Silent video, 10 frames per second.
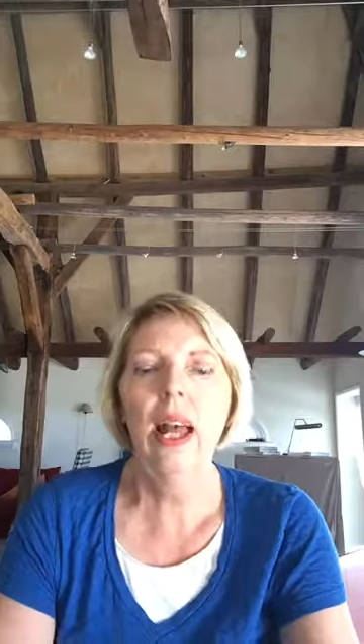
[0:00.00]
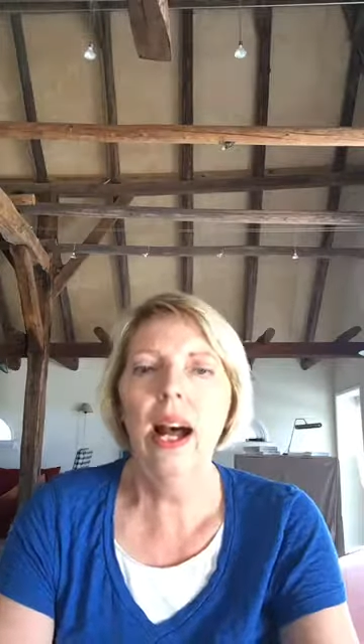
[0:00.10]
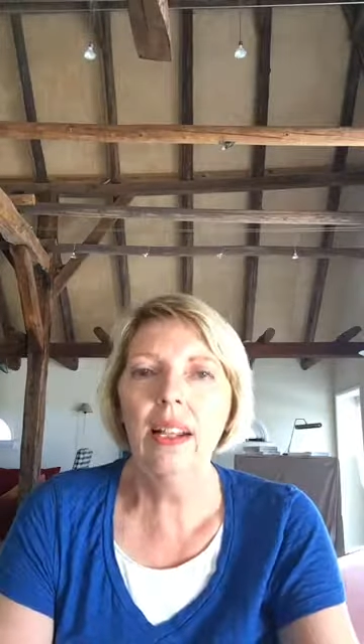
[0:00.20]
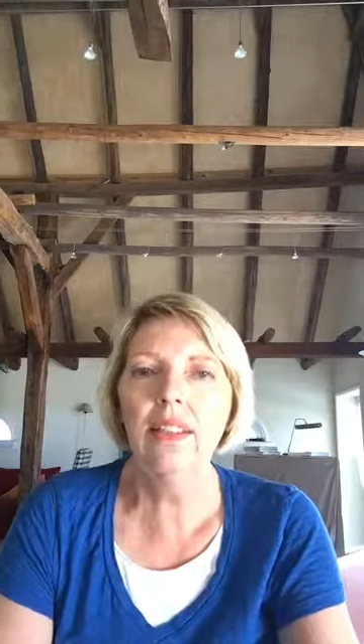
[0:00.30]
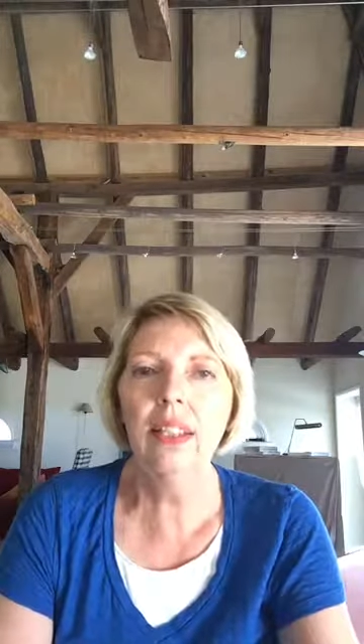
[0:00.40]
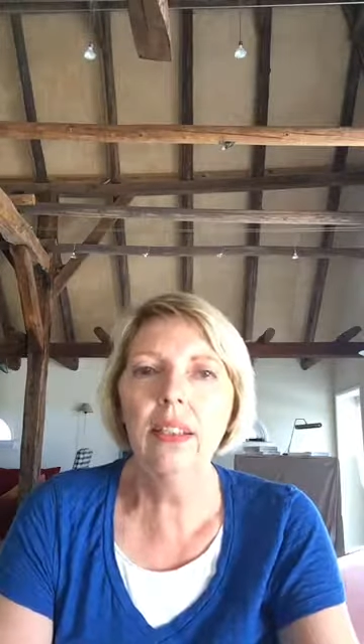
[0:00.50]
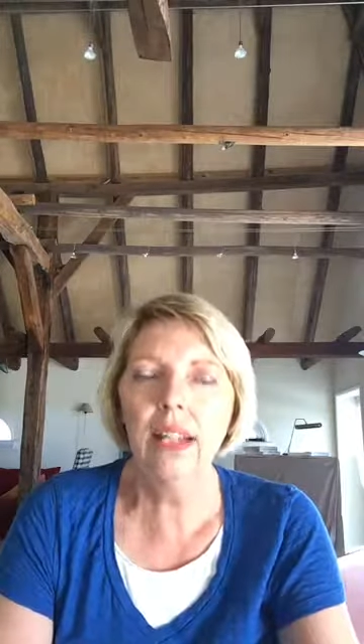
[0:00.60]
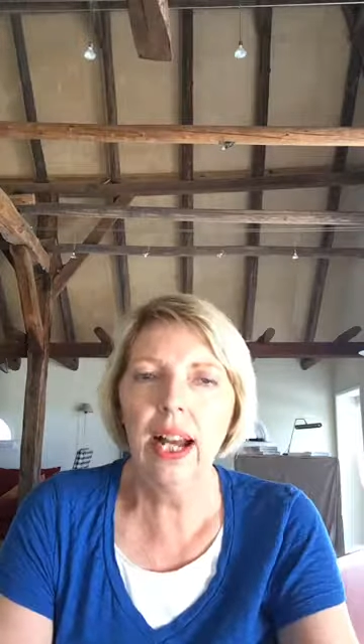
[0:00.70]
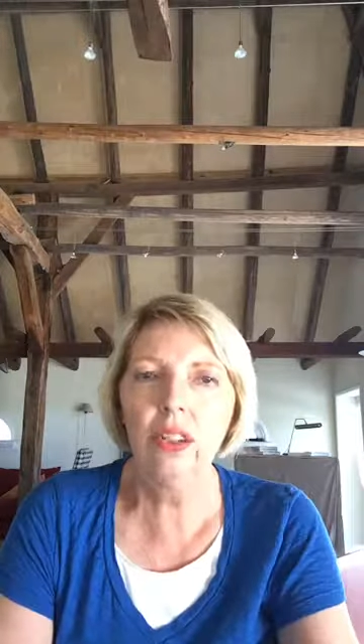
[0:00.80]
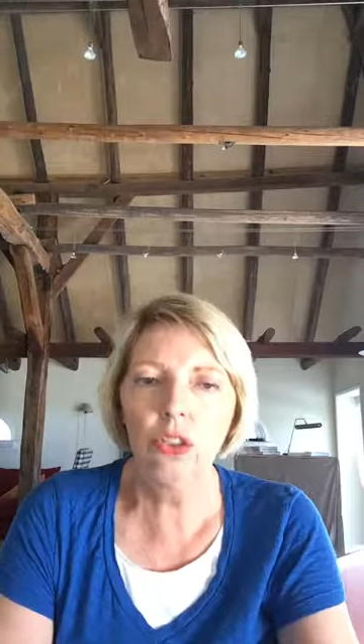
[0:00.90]
until
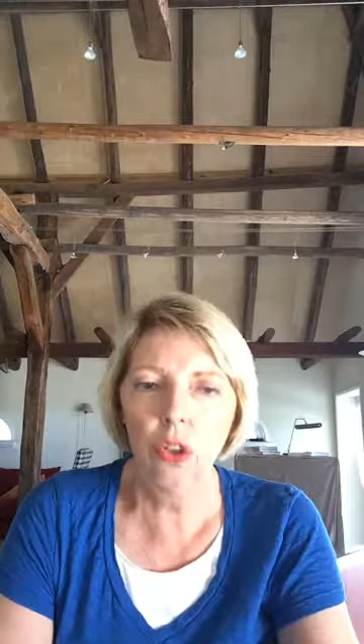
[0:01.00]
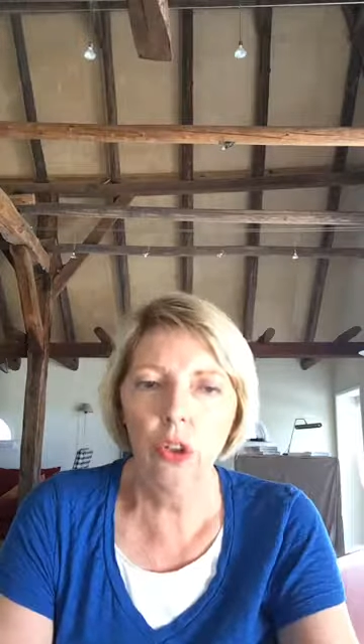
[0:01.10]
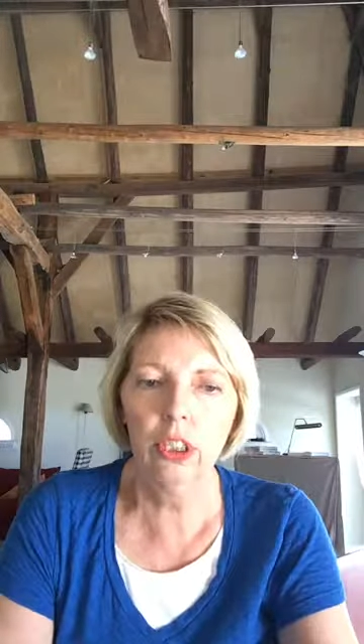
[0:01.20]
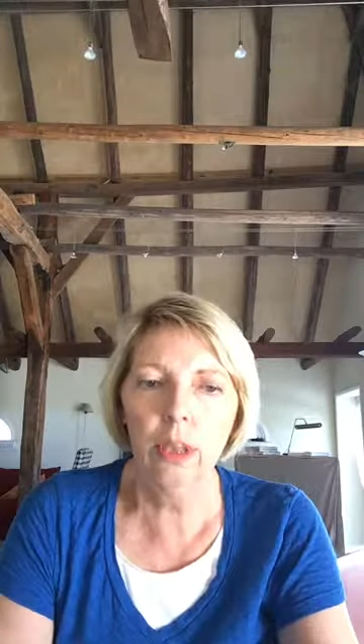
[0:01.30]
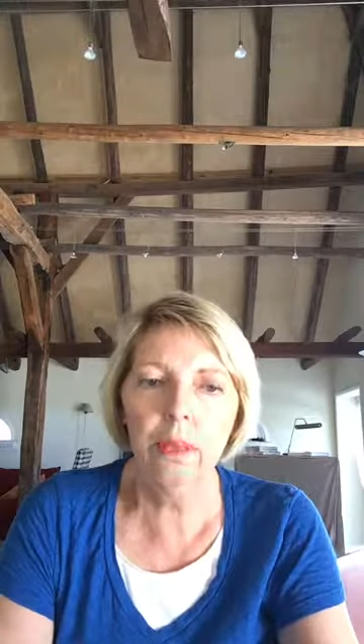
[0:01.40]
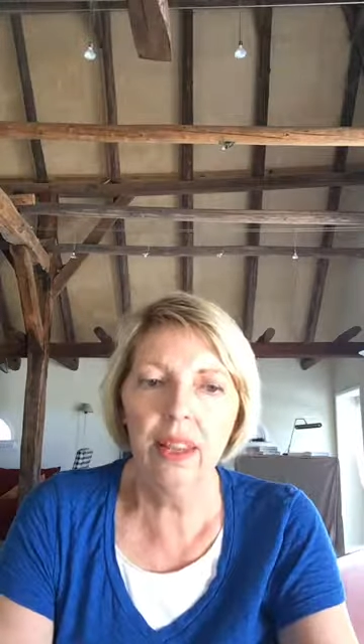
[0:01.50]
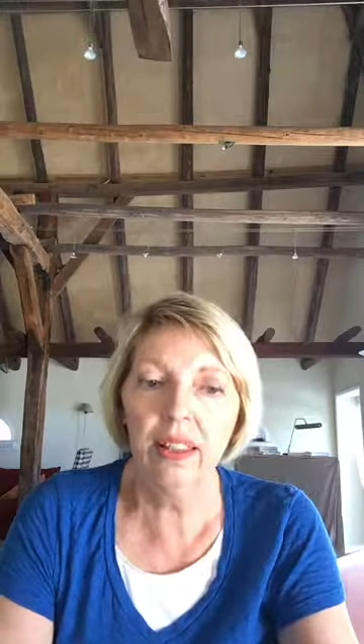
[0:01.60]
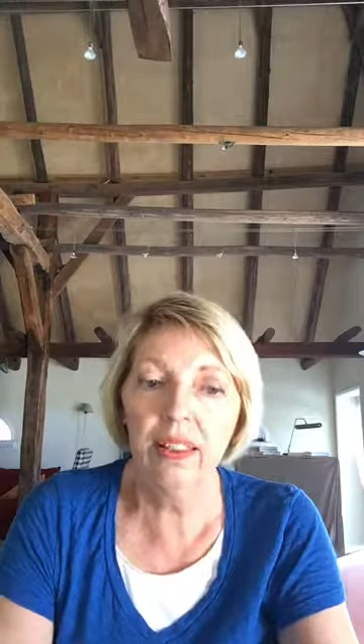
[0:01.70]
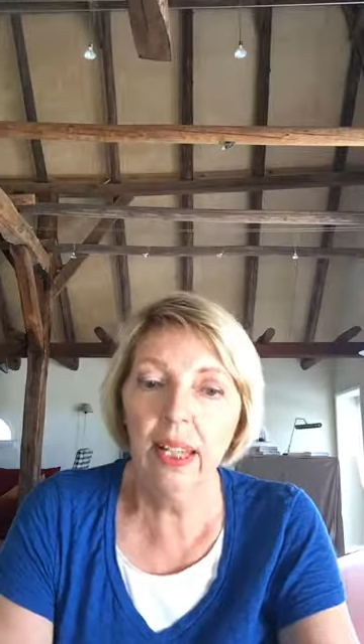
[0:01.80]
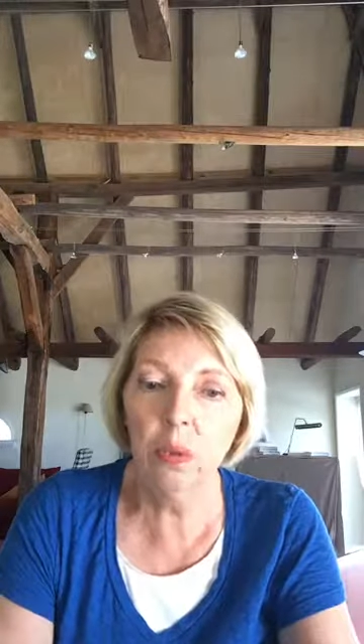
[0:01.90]
God told them
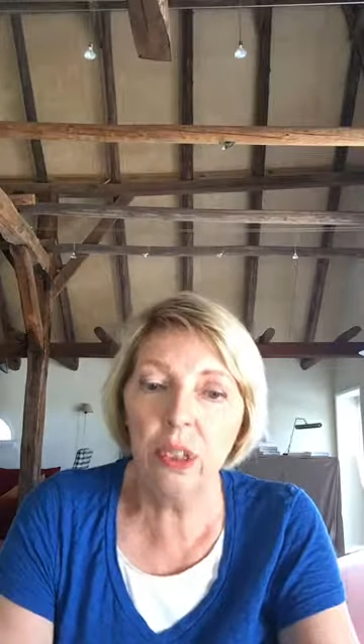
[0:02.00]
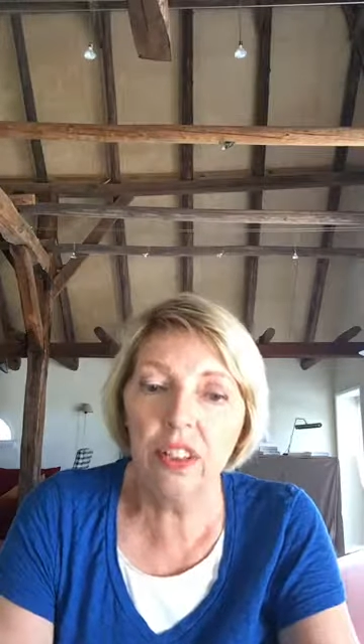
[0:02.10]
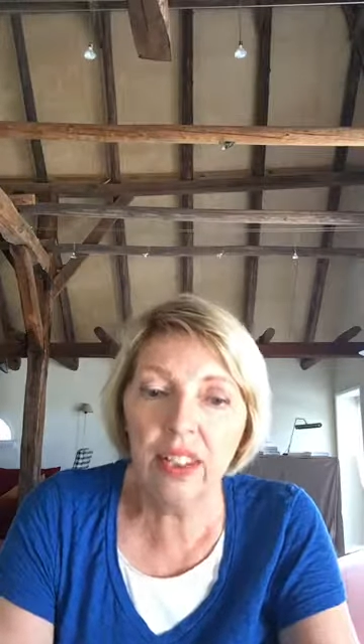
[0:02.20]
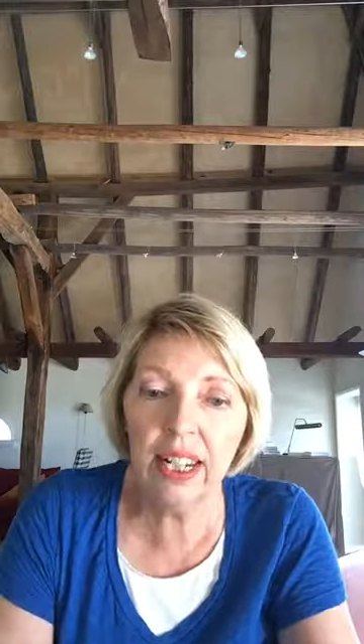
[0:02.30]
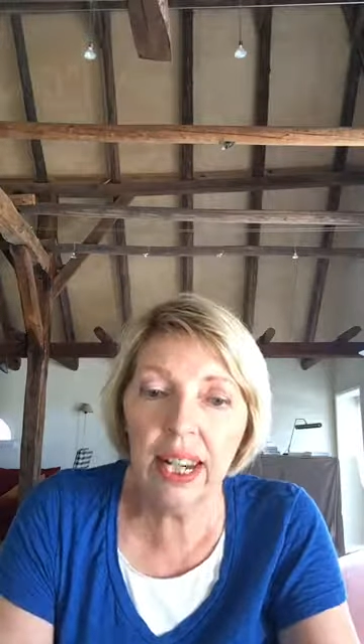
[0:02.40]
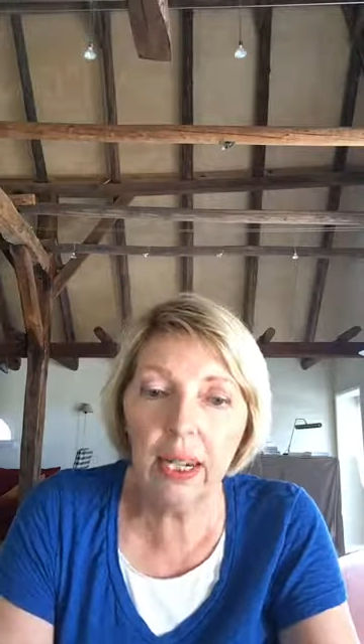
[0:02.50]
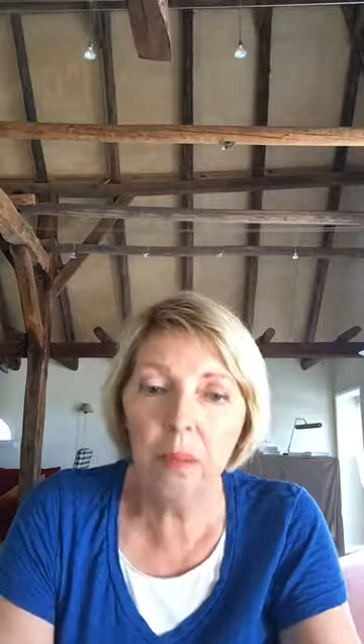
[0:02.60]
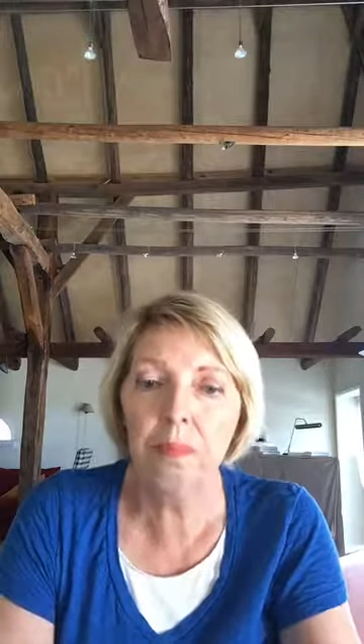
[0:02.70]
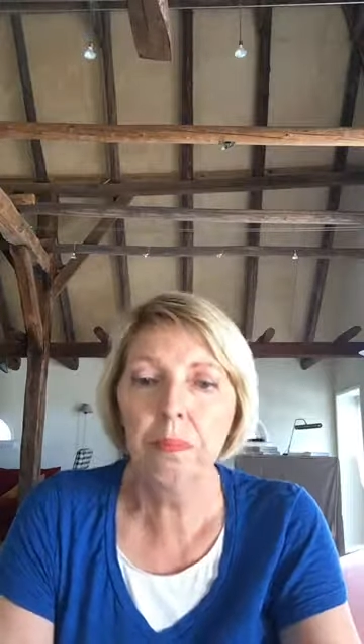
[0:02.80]
that they were sinning.